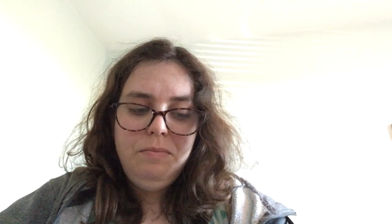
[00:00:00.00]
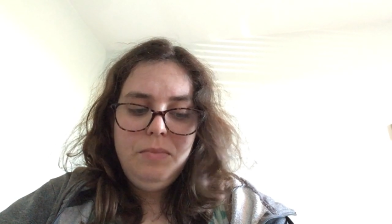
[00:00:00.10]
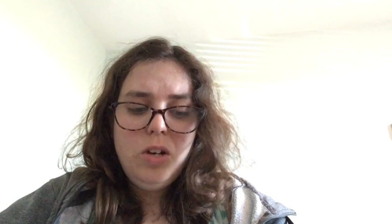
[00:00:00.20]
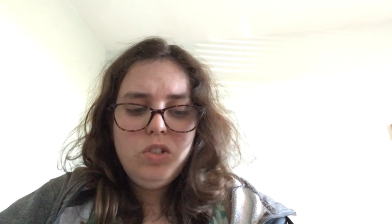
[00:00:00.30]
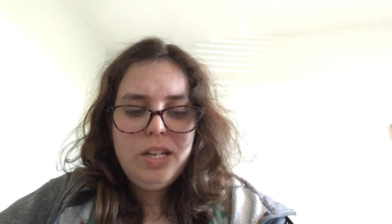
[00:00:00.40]

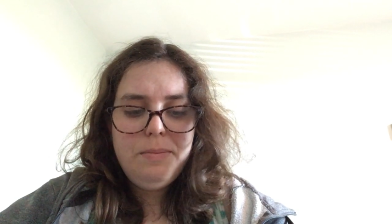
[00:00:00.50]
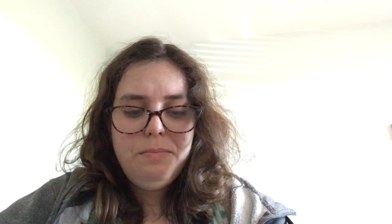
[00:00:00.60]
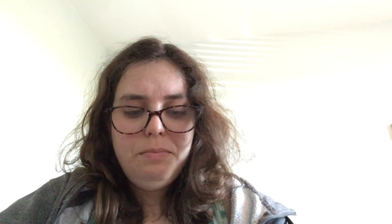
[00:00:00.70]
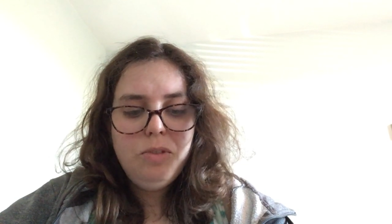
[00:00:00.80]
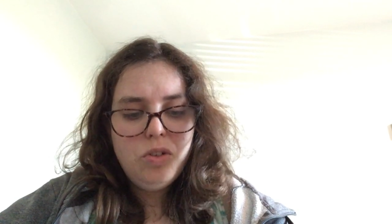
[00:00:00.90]
No, Jim,
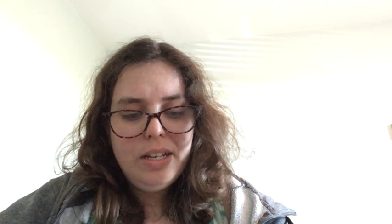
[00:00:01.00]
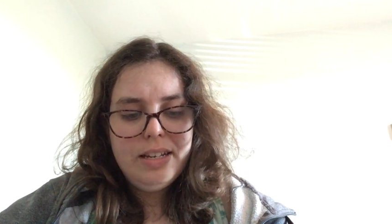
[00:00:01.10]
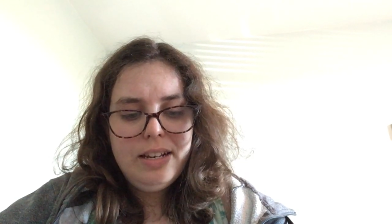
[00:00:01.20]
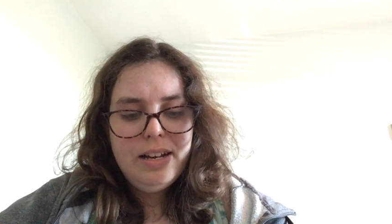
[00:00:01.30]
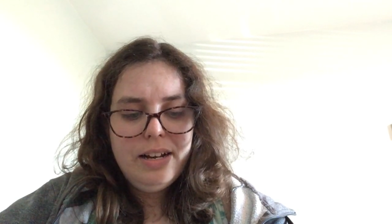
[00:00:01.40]
you
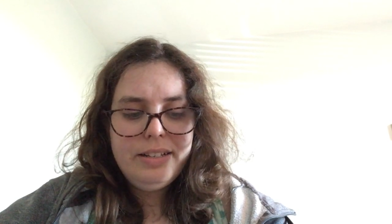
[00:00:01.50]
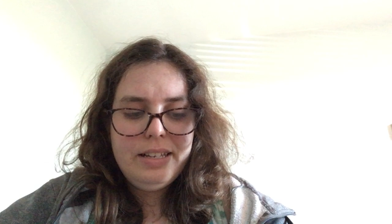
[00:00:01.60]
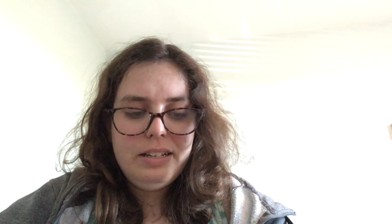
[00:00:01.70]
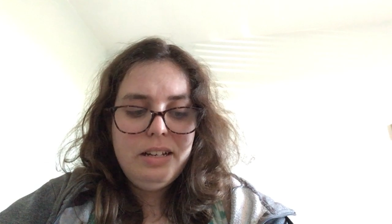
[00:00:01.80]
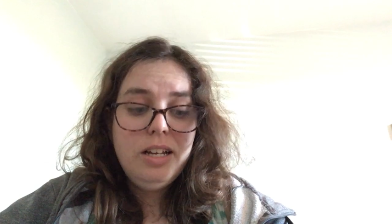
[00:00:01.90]
did, I
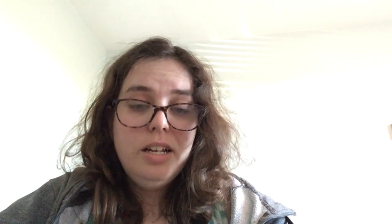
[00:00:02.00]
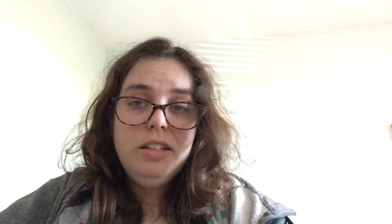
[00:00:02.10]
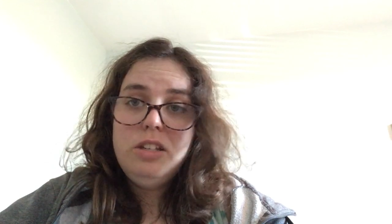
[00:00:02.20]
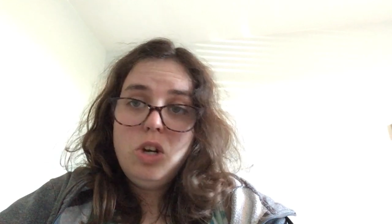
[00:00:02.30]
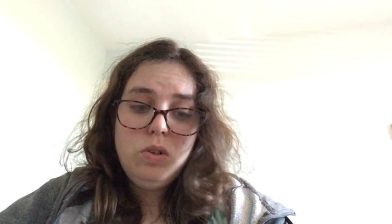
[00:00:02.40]
said.
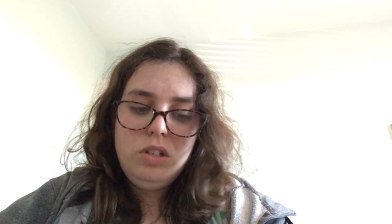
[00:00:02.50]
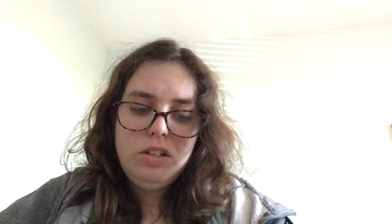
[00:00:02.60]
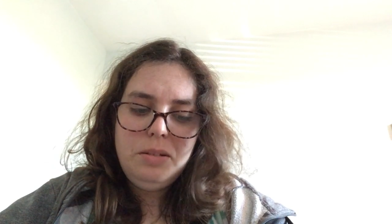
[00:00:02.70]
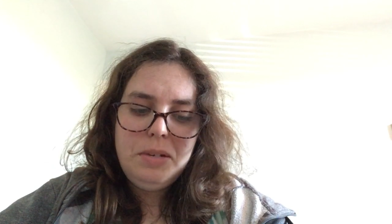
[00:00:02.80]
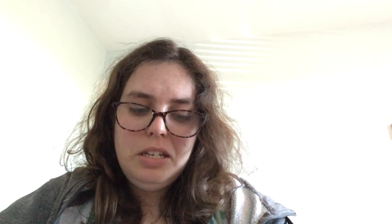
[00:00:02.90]
No,
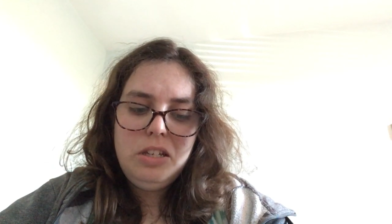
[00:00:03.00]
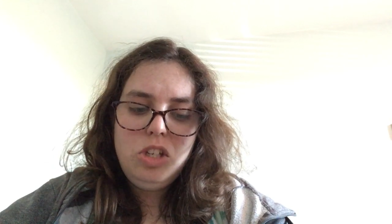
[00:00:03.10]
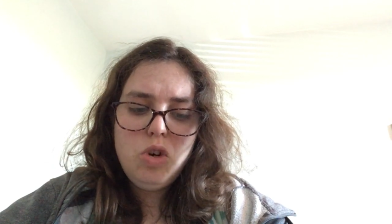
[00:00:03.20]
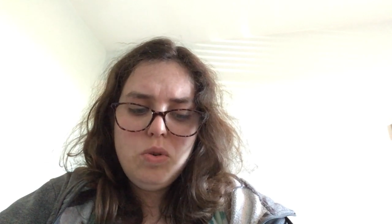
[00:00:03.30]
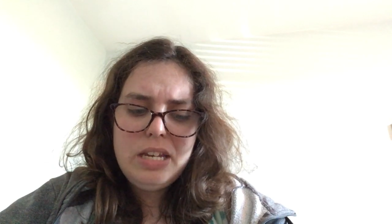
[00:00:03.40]
Junie B,
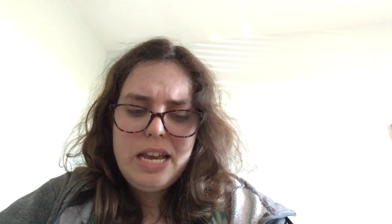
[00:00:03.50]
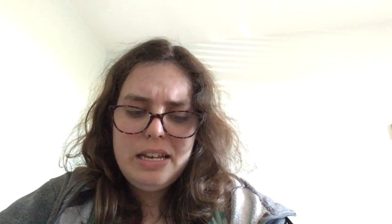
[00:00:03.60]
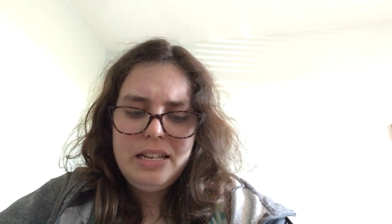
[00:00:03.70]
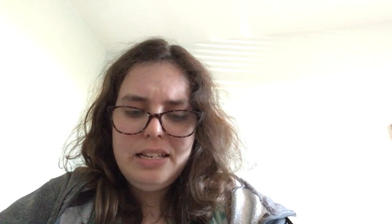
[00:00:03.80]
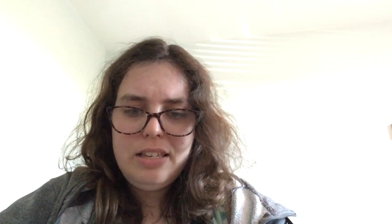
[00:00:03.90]
you
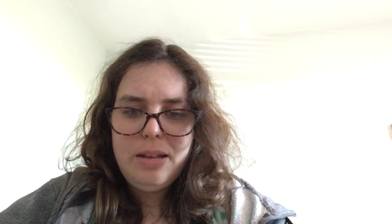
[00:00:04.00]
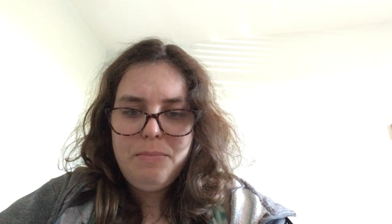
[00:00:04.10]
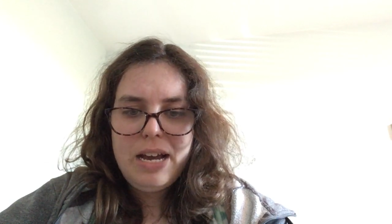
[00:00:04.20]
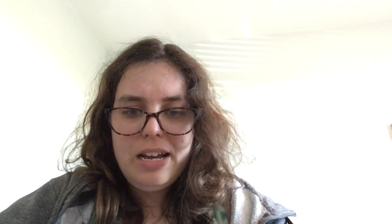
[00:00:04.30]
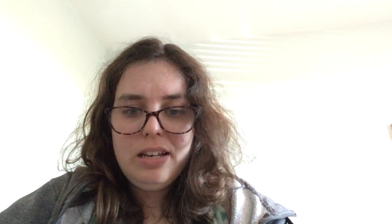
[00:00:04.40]
did, he said
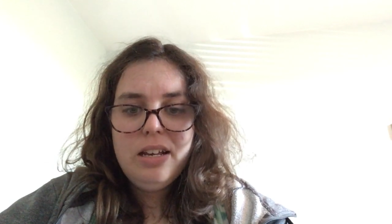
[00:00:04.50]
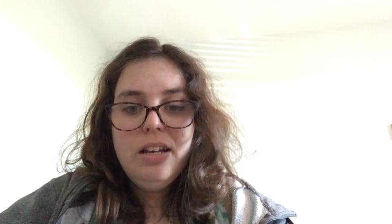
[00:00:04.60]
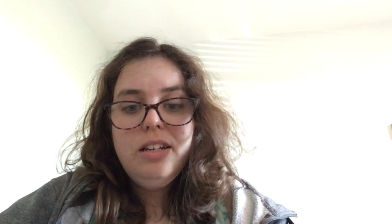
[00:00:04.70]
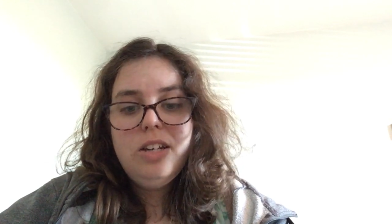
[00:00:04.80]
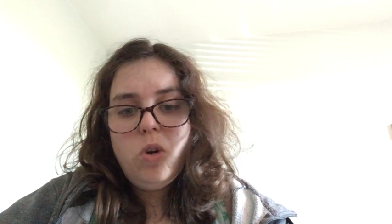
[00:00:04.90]
back.
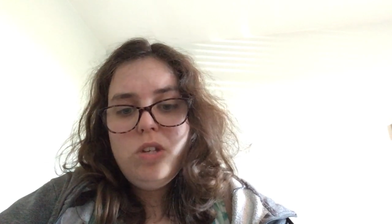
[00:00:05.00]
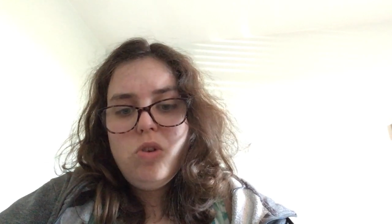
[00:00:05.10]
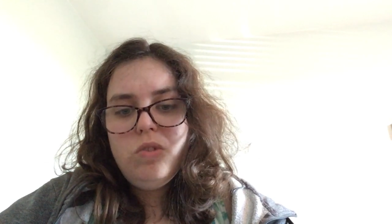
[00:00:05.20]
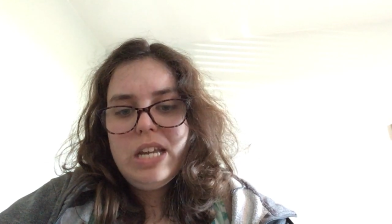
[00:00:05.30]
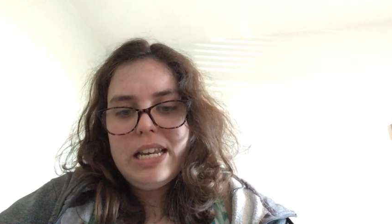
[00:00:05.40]
No,
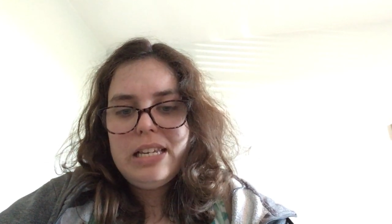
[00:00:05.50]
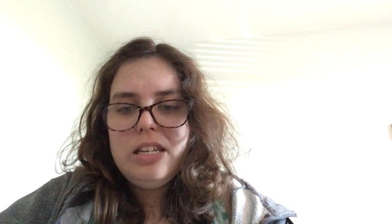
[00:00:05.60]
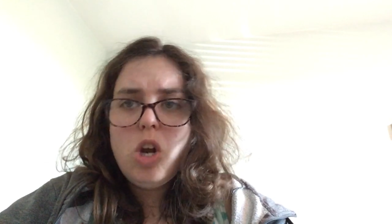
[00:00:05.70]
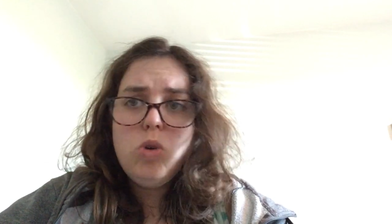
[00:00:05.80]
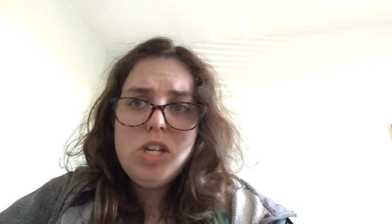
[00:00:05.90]
you did.
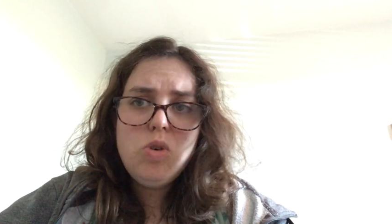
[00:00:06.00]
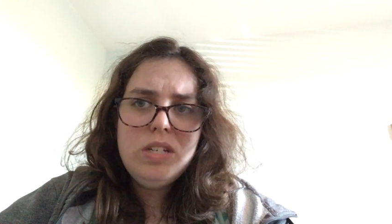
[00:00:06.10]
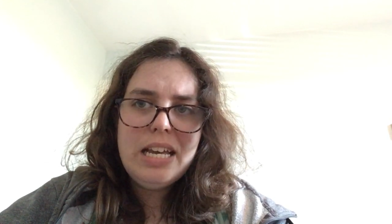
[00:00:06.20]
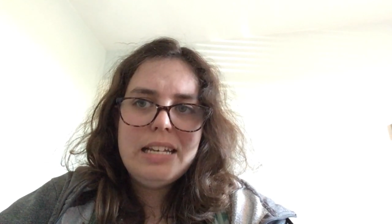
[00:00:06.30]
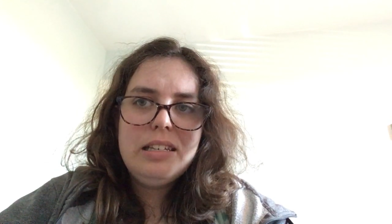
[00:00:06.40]
No, you
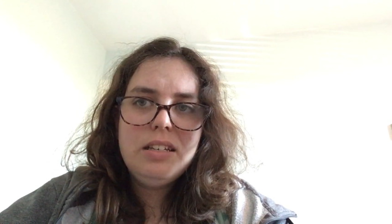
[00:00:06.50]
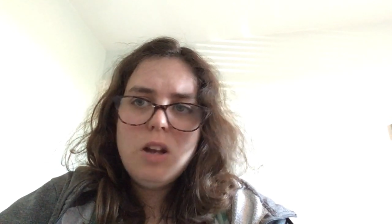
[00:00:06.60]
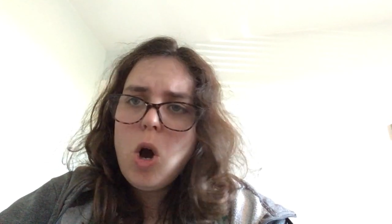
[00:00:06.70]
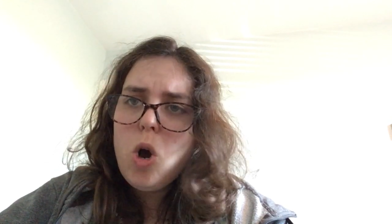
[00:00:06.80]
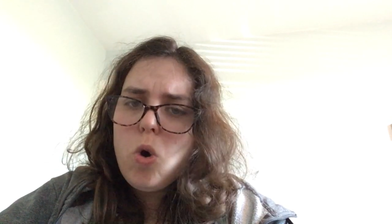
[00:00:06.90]
did.
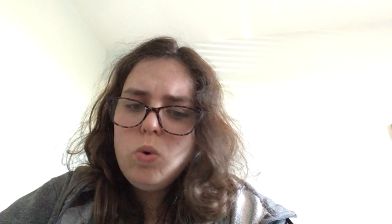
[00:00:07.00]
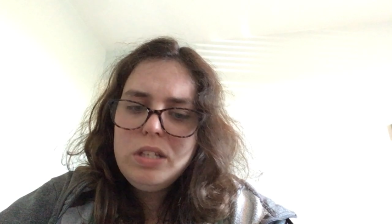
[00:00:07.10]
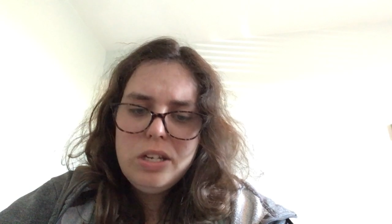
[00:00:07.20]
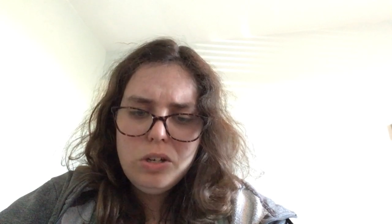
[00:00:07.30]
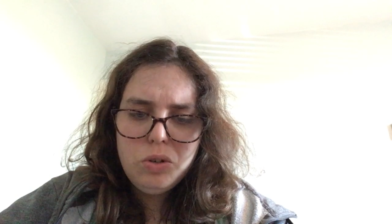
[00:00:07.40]
No,
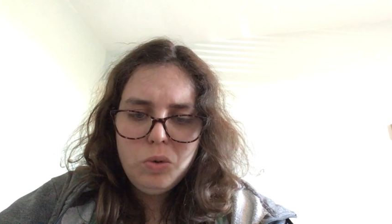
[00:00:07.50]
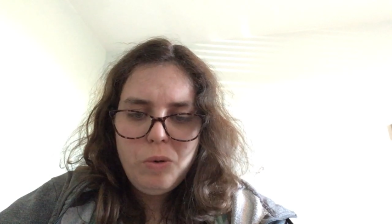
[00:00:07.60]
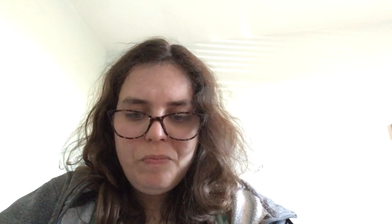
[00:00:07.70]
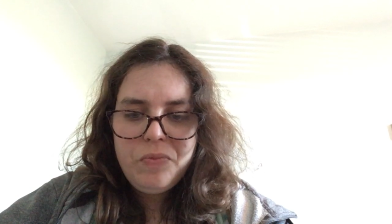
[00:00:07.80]
you.